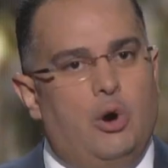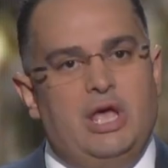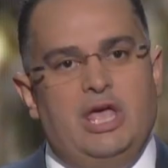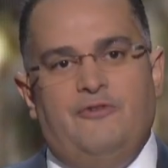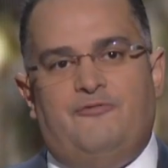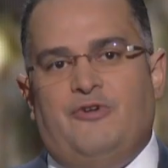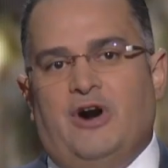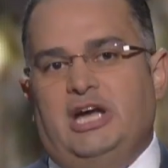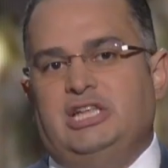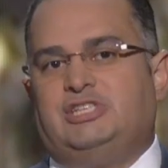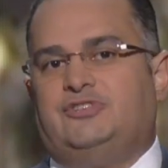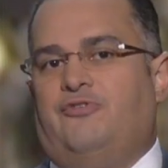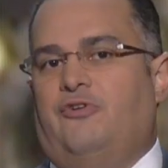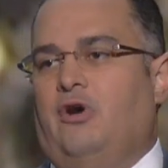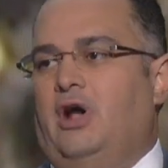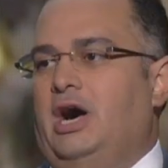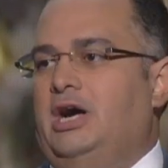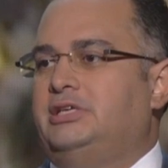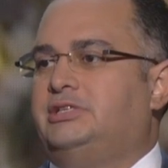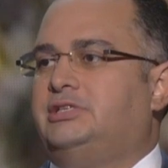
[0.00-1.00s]
he fights
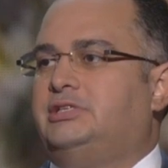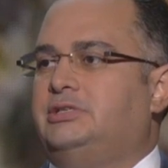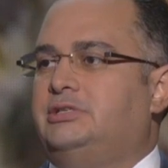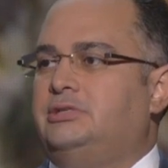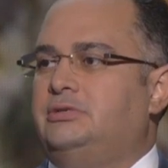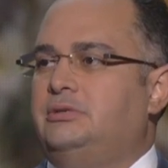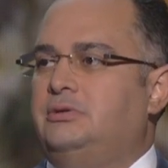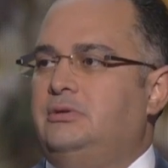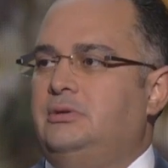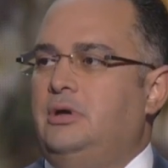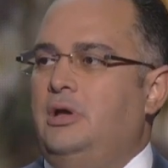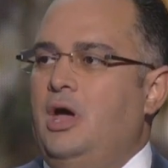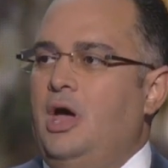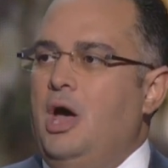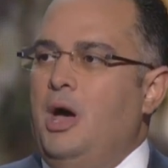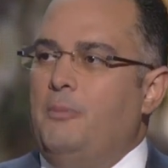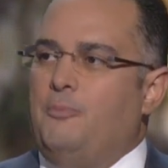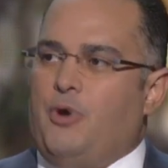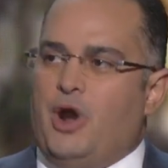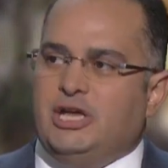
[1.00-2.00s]
for us.
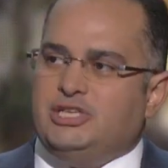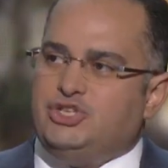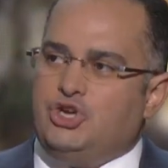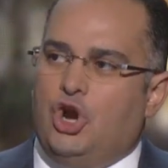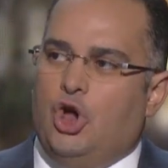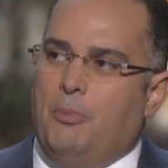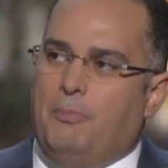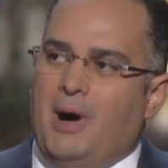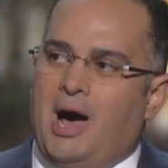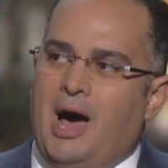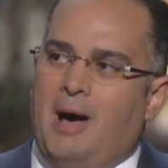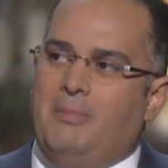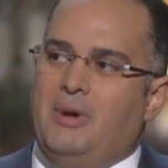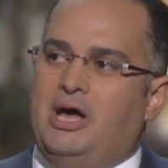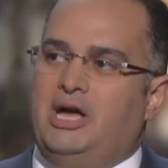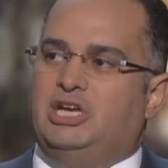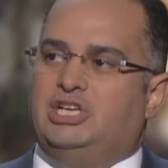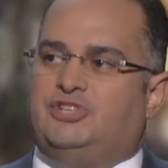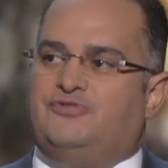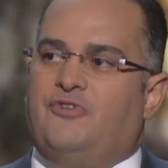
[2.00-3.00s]
President
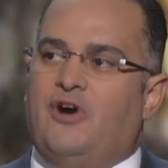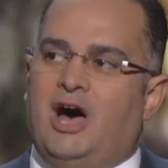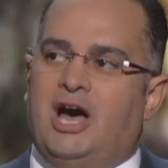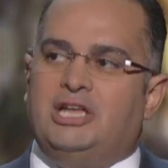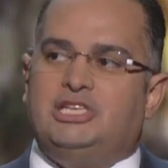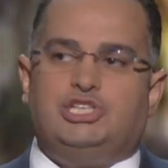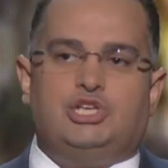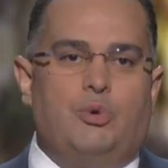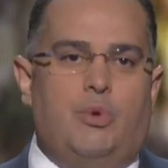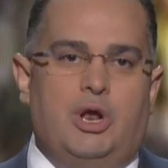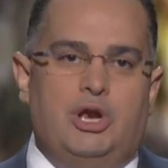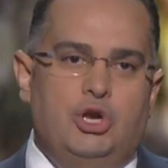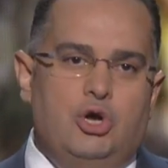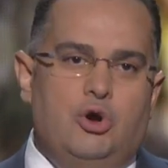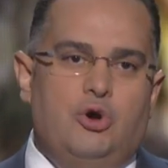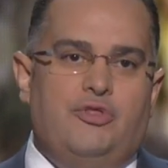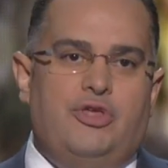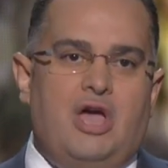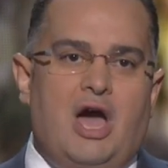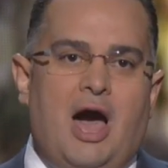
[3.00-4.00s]
Obama has fought to
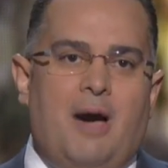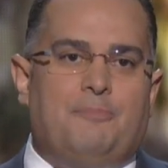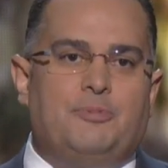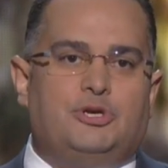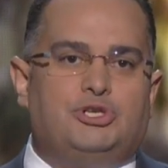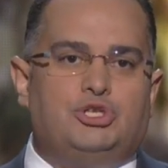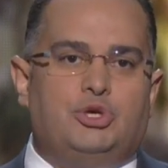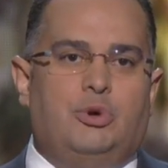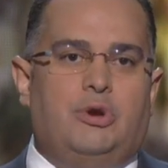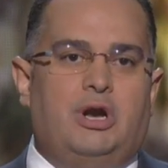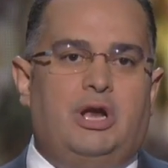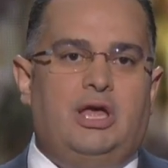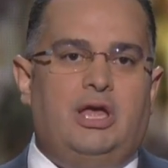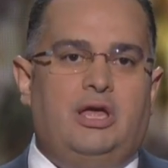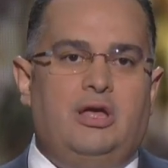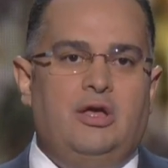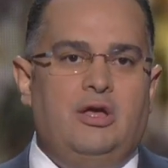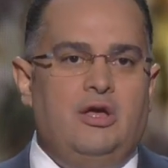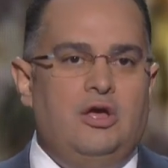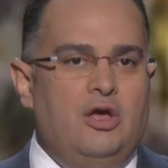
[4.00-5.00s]
renew the opportunity
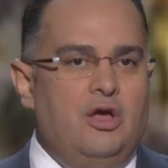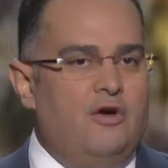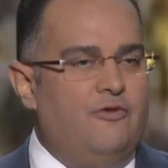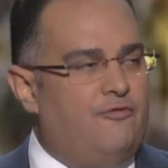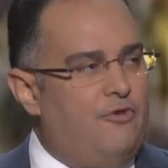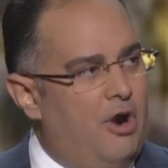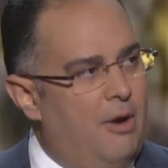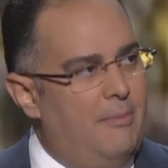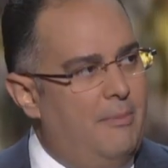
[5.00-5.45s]
for